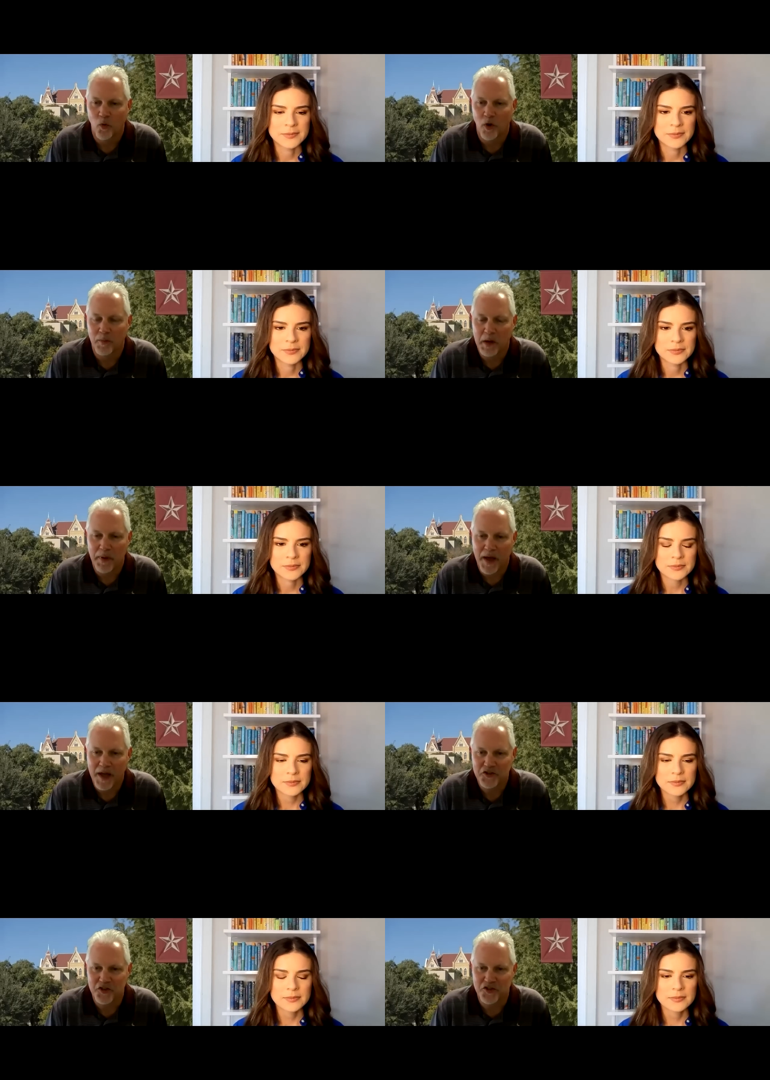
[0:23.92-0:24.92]
Speaker 1: one of my
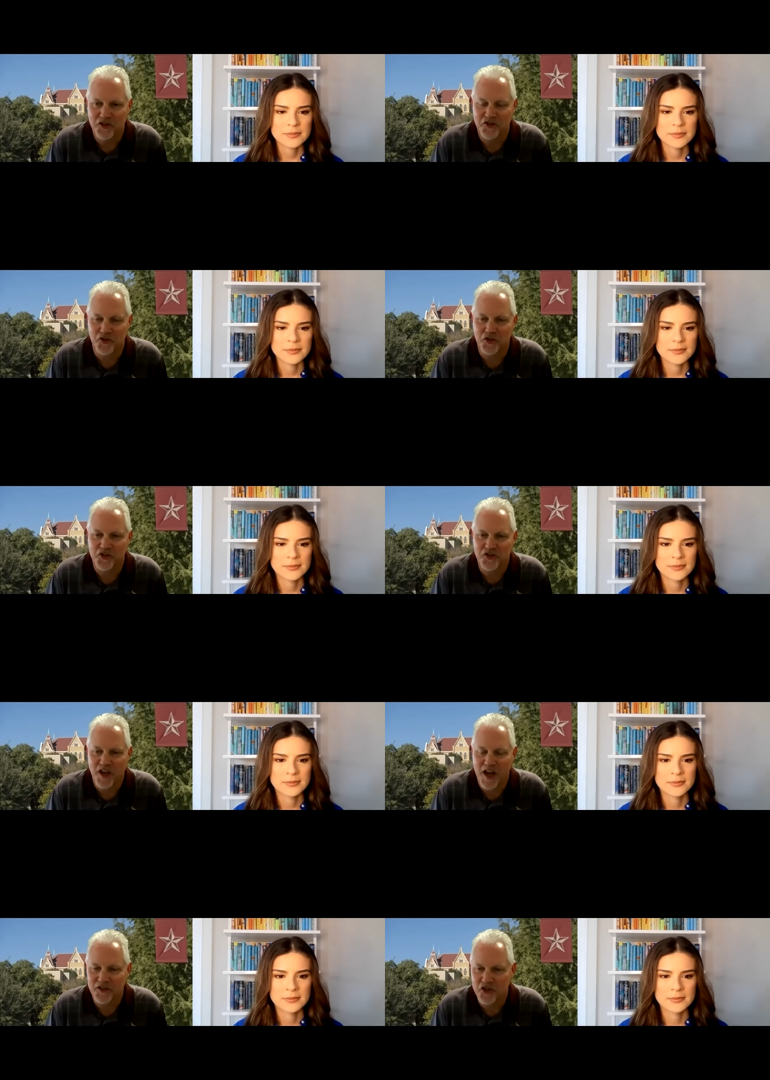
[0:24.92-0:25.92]
passions is good
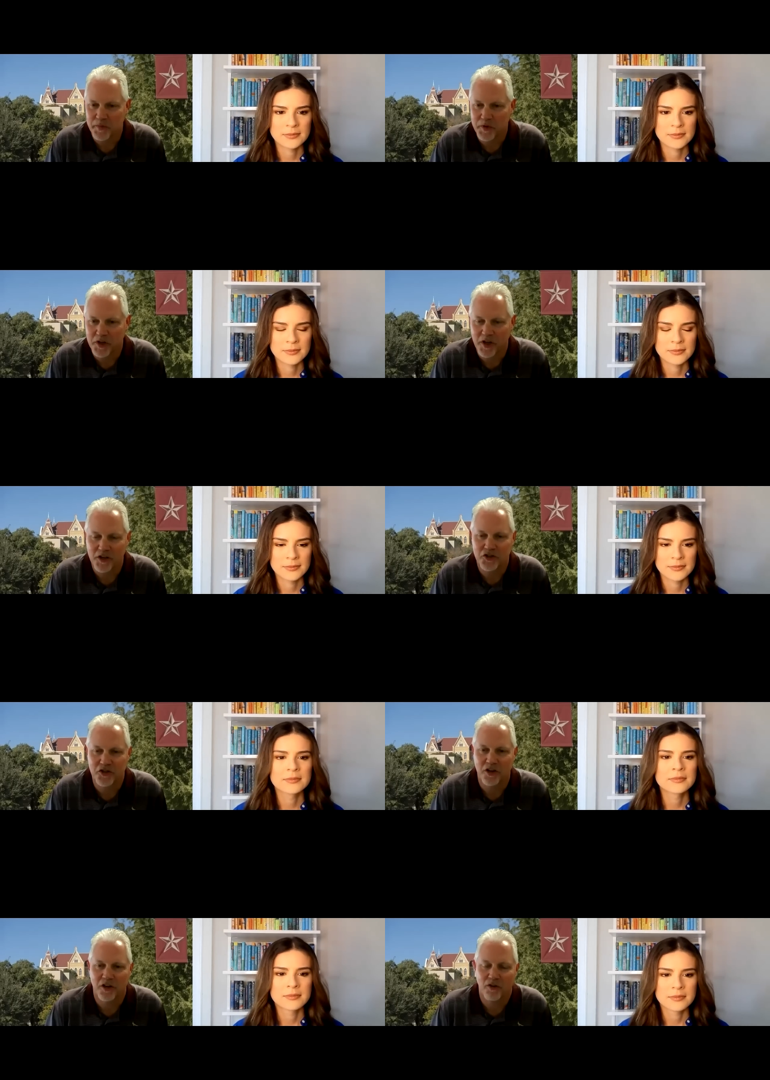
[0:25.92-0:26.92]
science
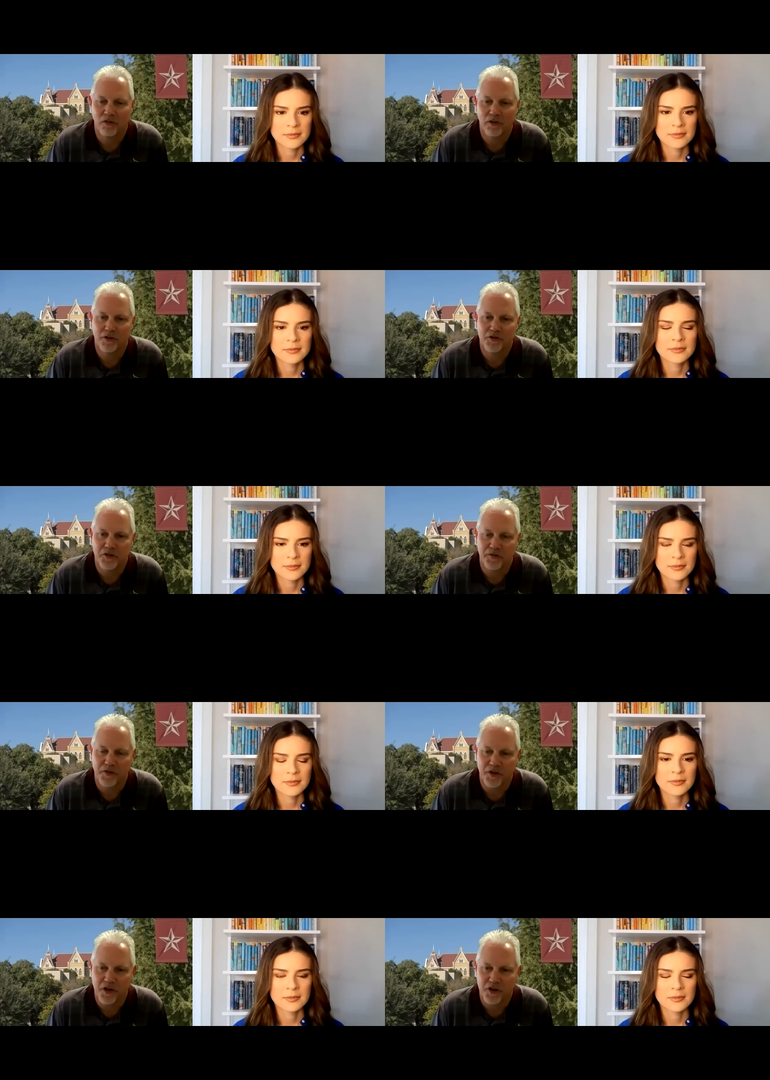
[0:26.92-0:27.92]
communication and health literacy
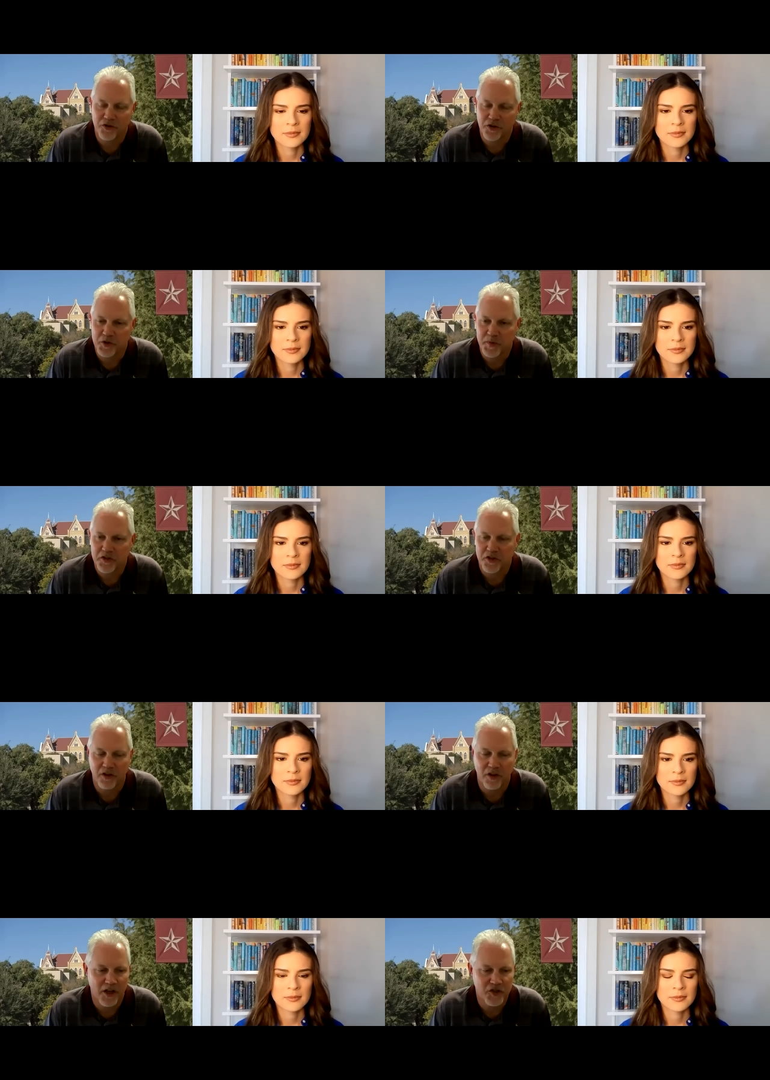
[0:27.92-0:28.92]
for the country, especially
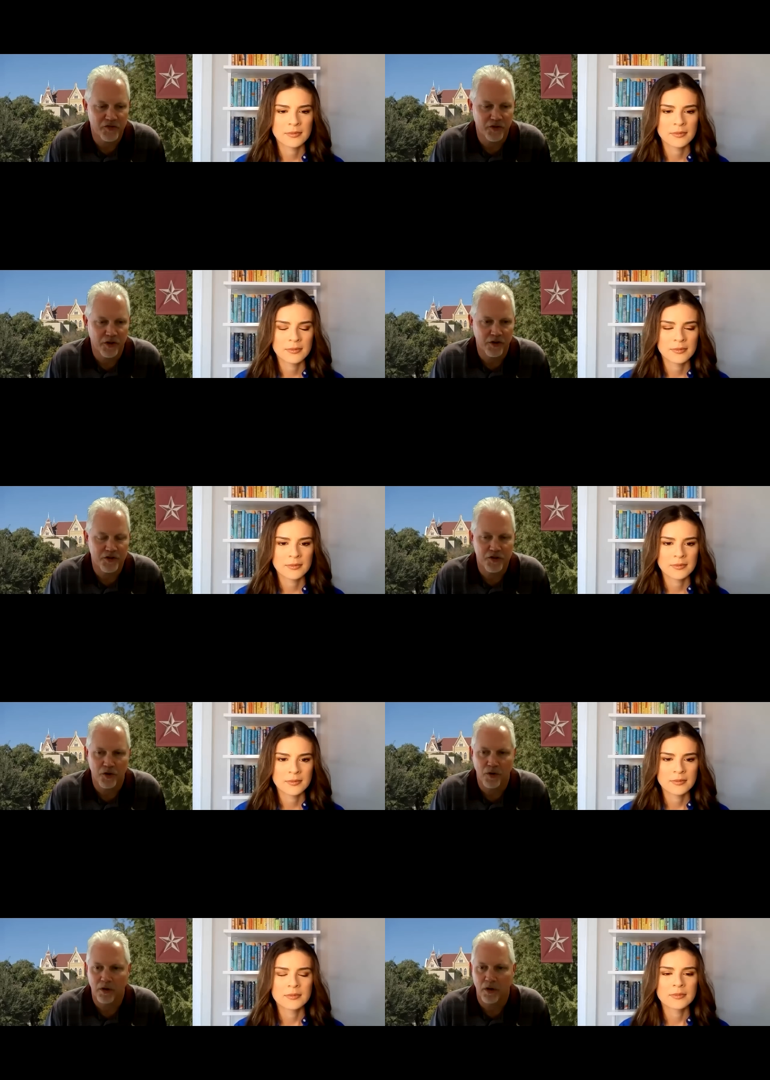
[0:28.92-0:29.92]
in the last few years.
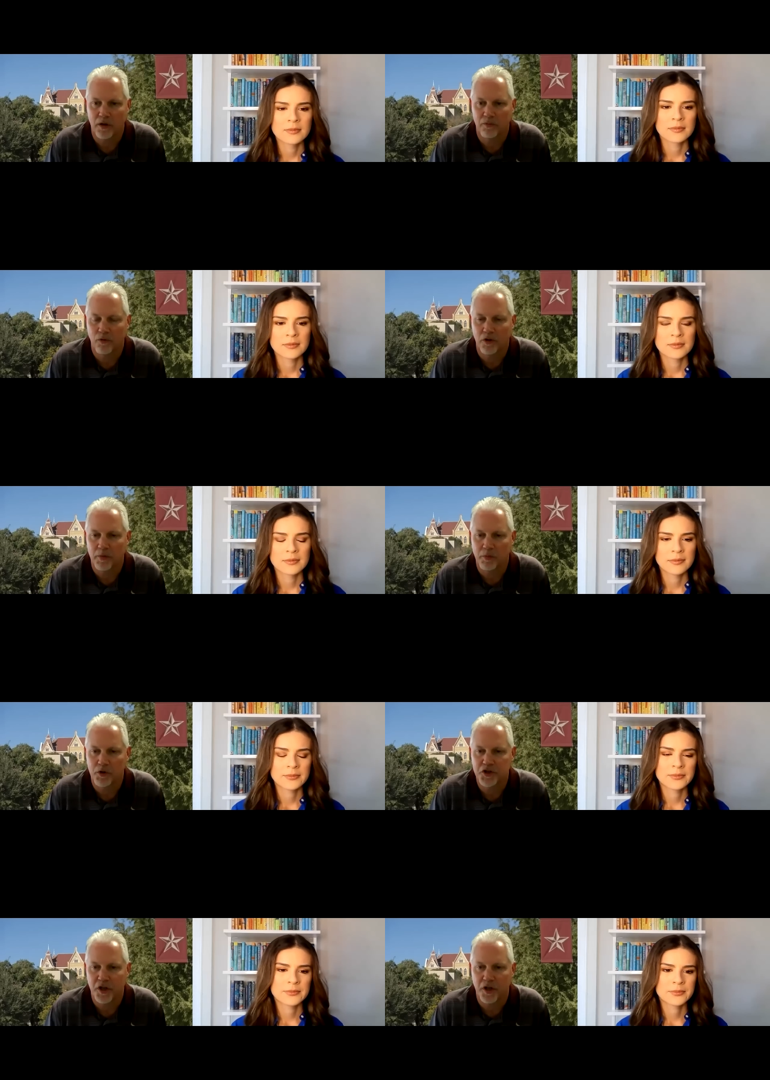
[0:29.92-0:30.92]
So I, I really
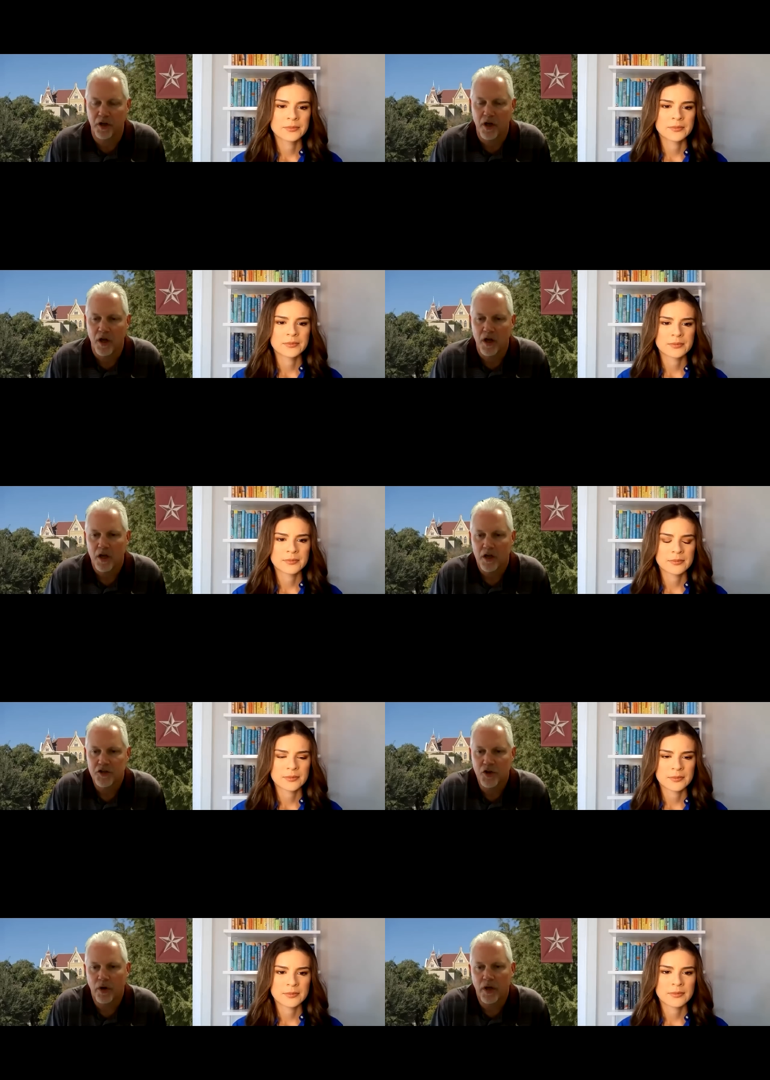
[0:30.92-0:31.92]
appreciate it.
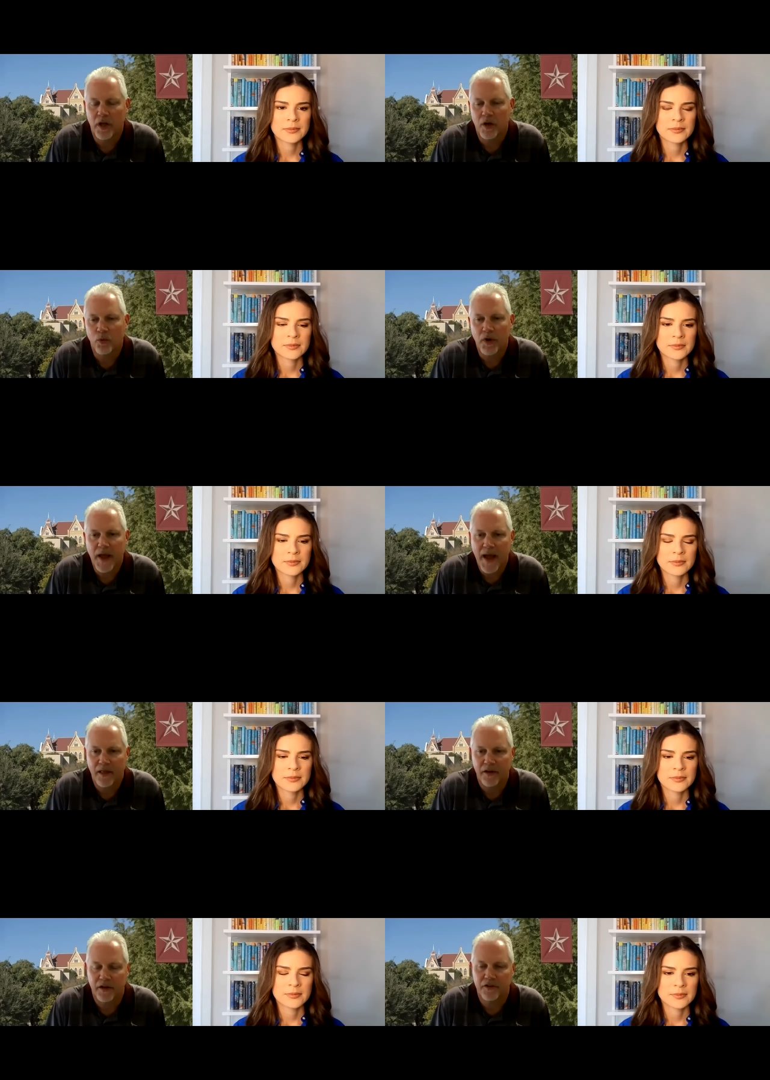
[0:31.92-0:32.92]
So, in, in,
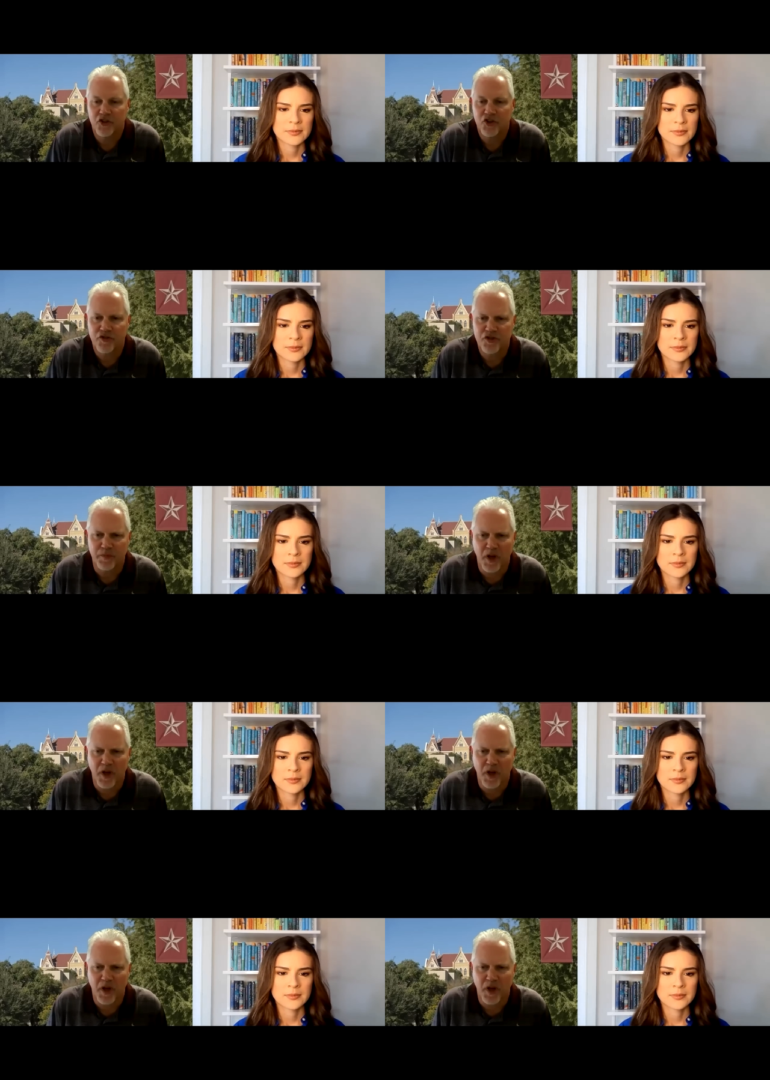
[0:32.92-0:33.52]
reality, just for some